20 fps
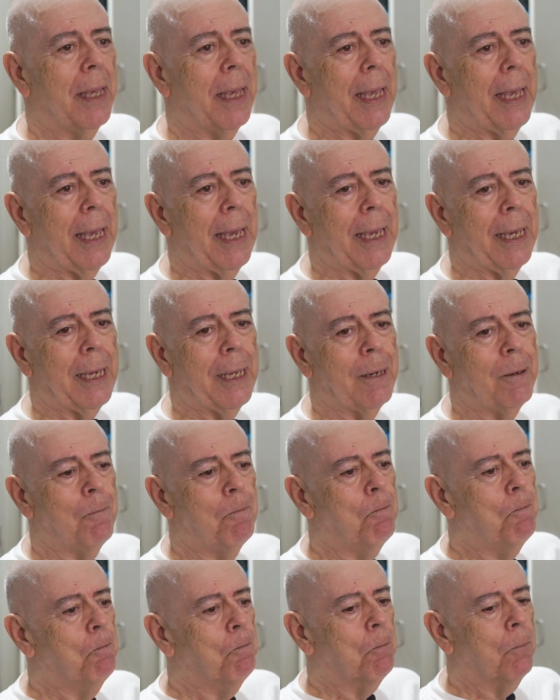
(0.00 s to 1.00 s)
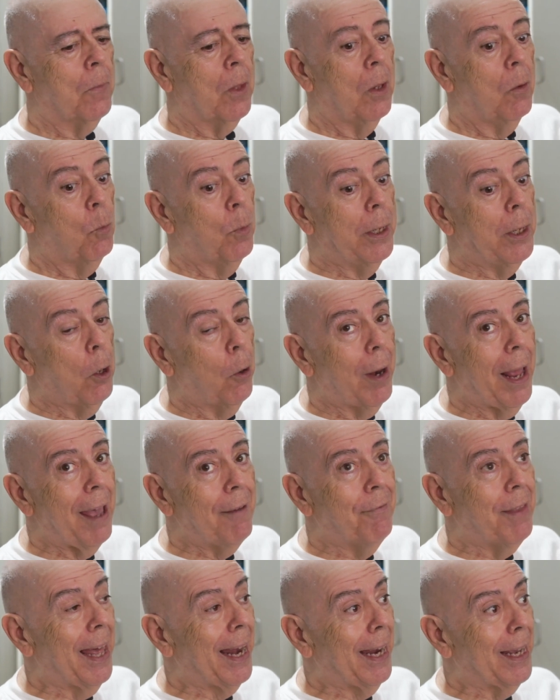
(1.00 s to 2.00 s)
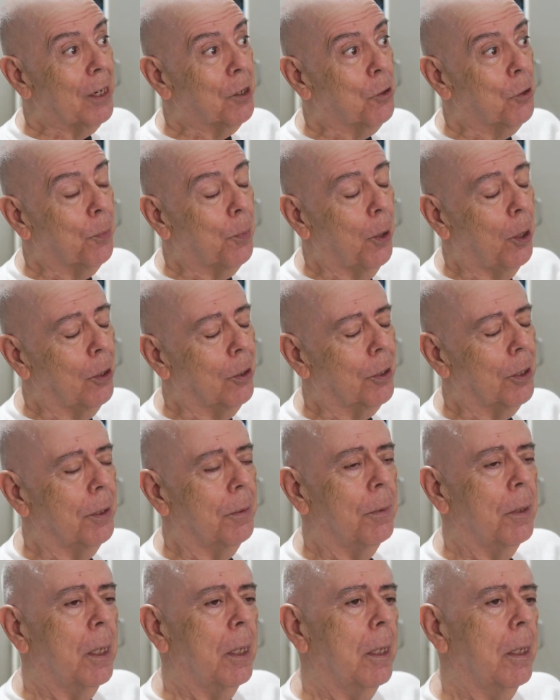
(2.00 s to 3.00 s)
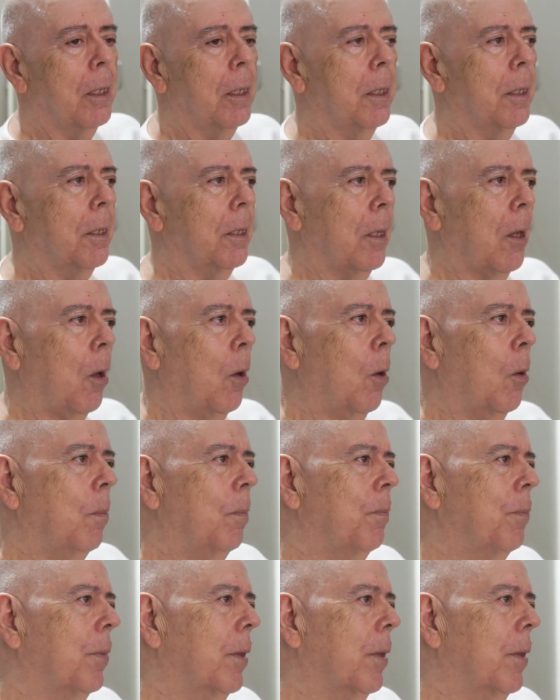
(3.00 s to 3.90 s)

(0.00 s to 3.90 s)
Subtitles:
and we don't have that extra person. So